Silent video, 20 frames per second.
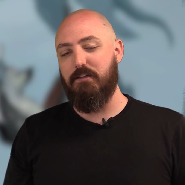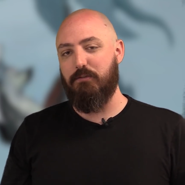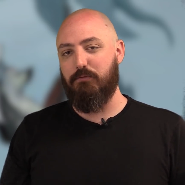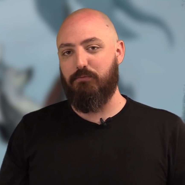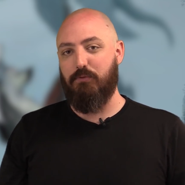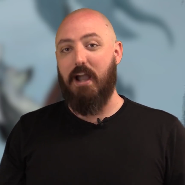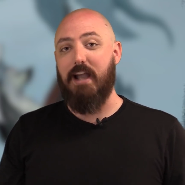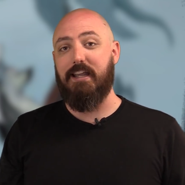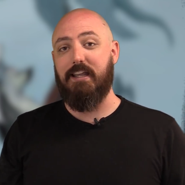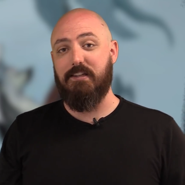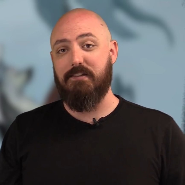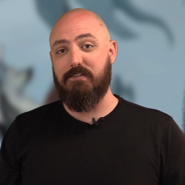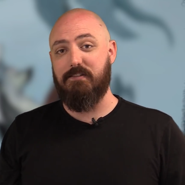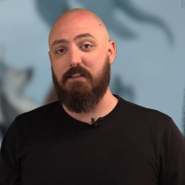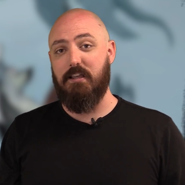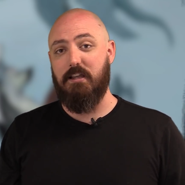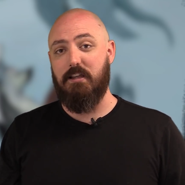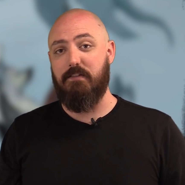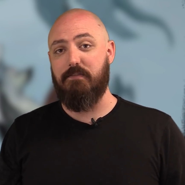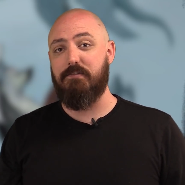Ratkin
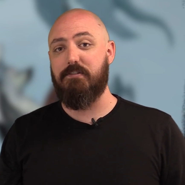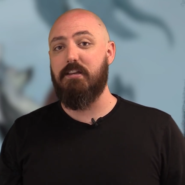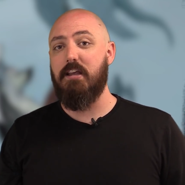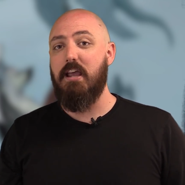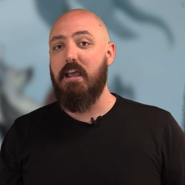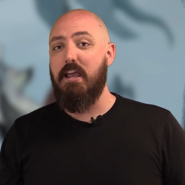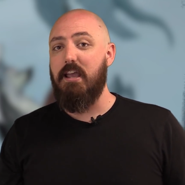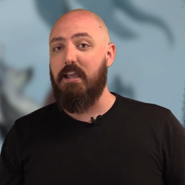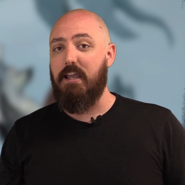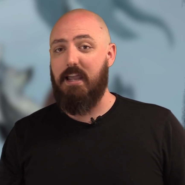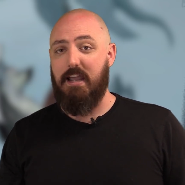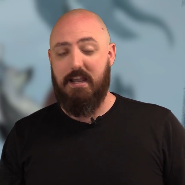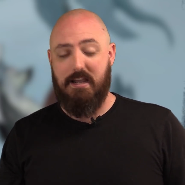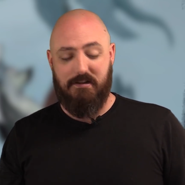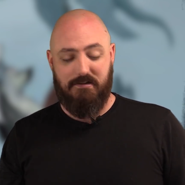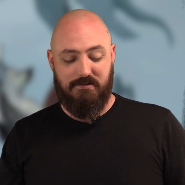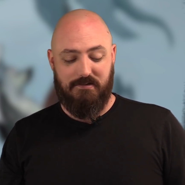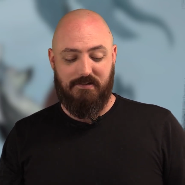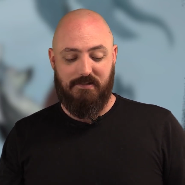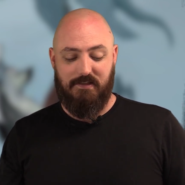Slaves,
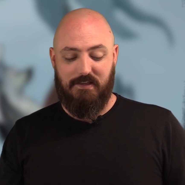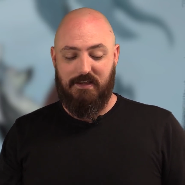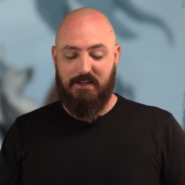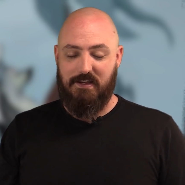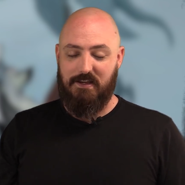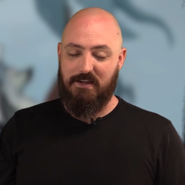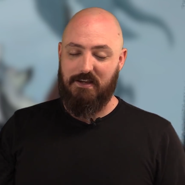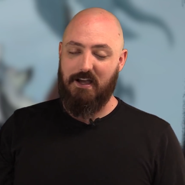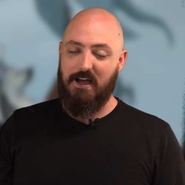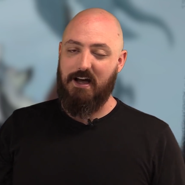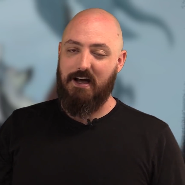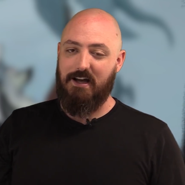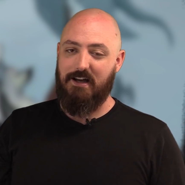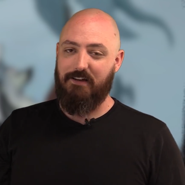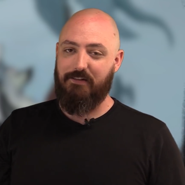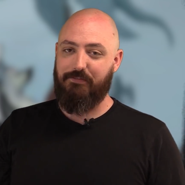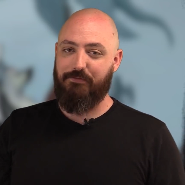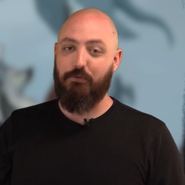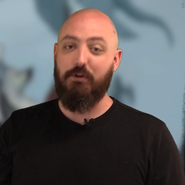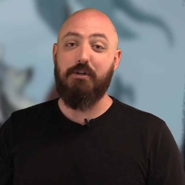and the
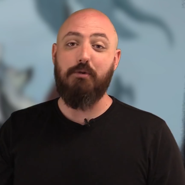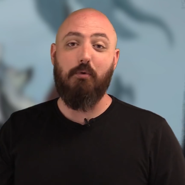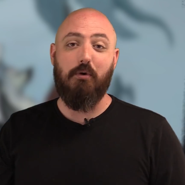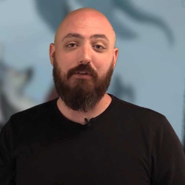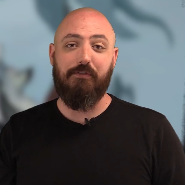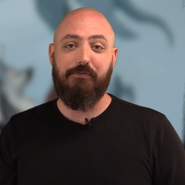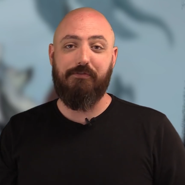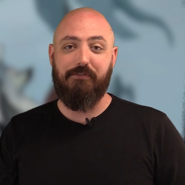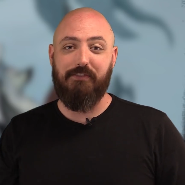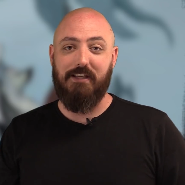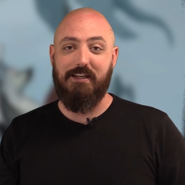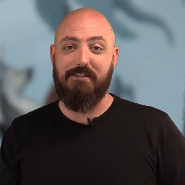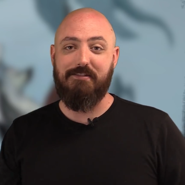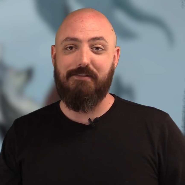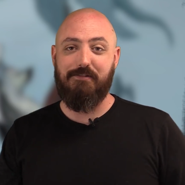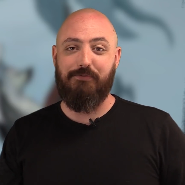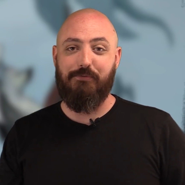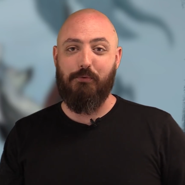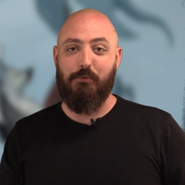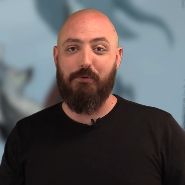free dwarf
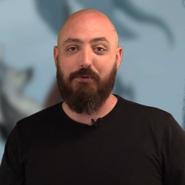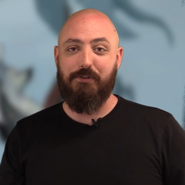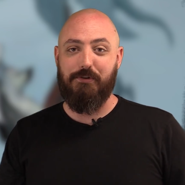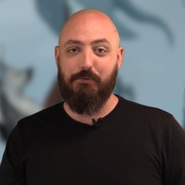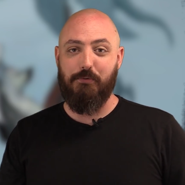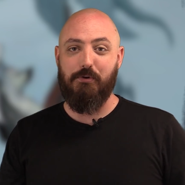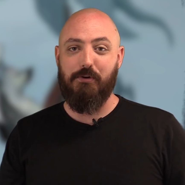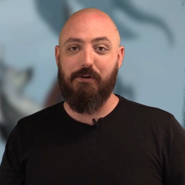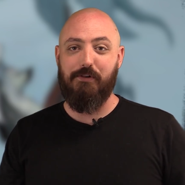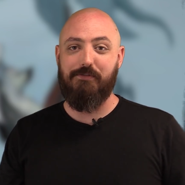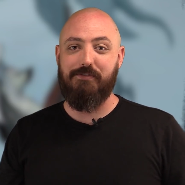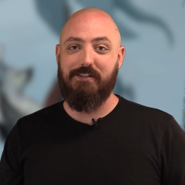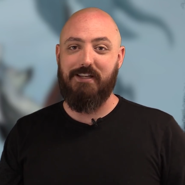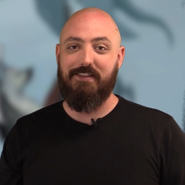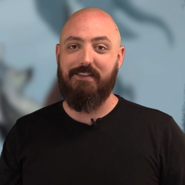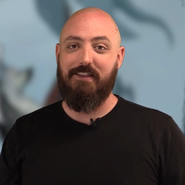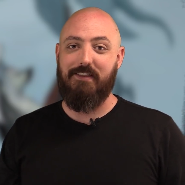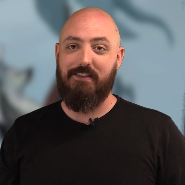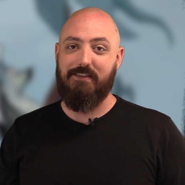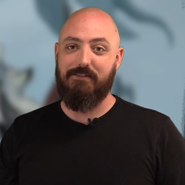list for the dwarves,
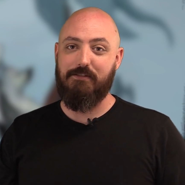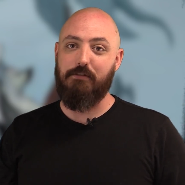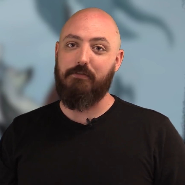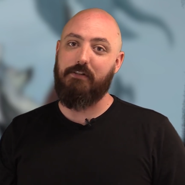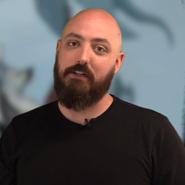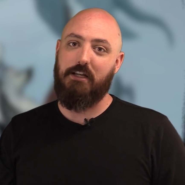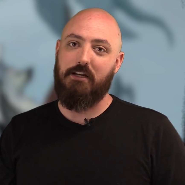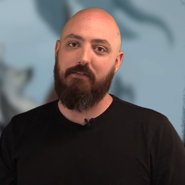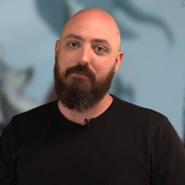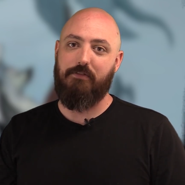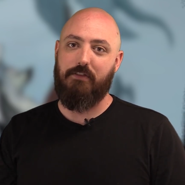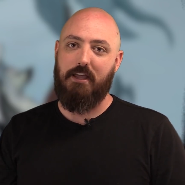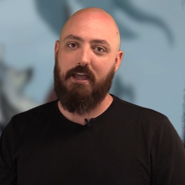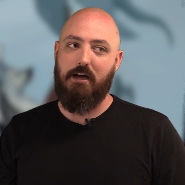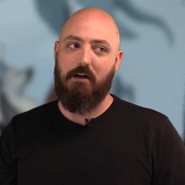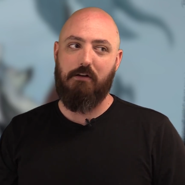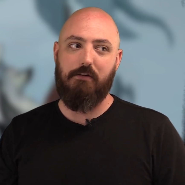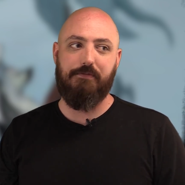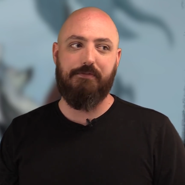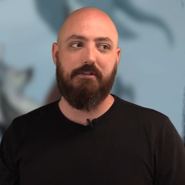and then the Sylvankin for the
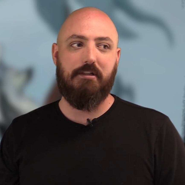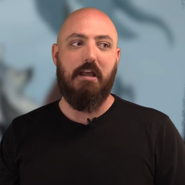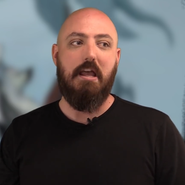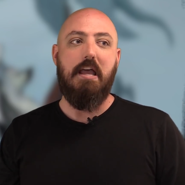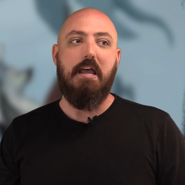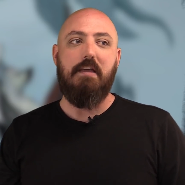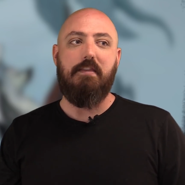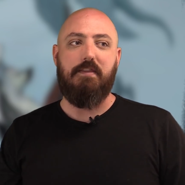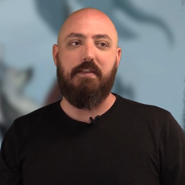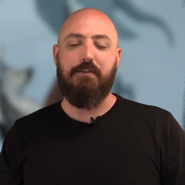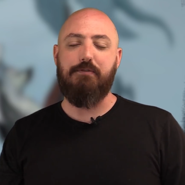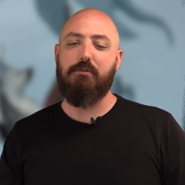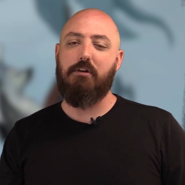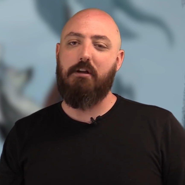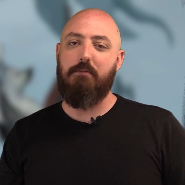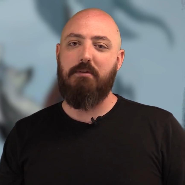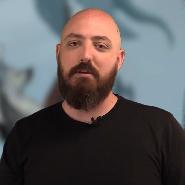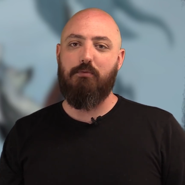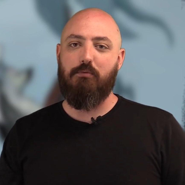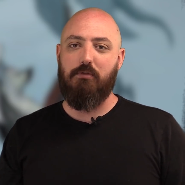elves. These are
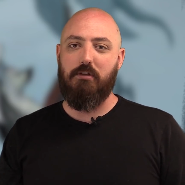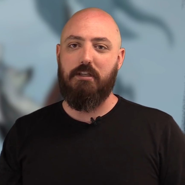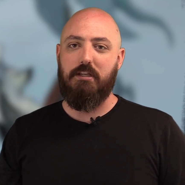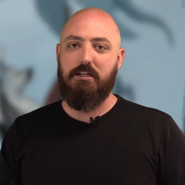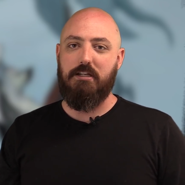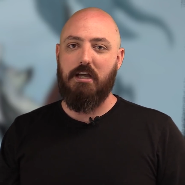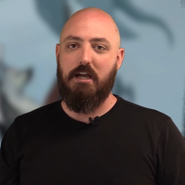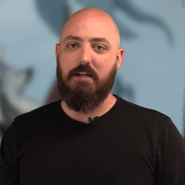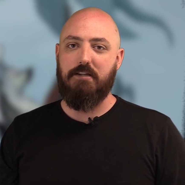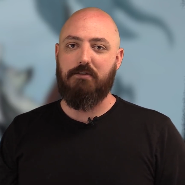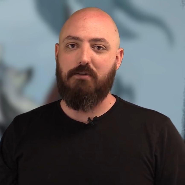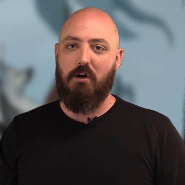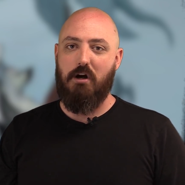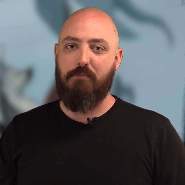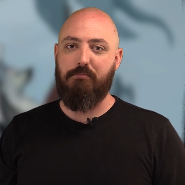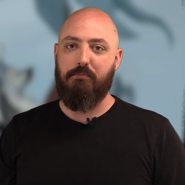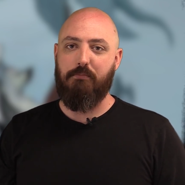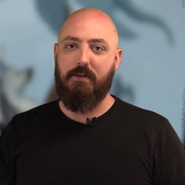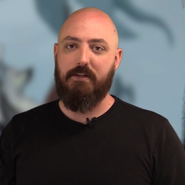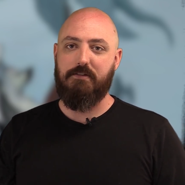going to be really nice
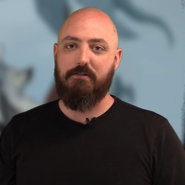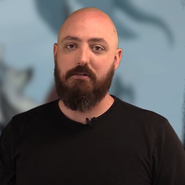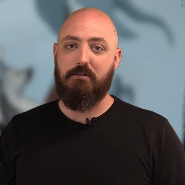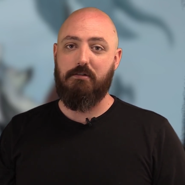complements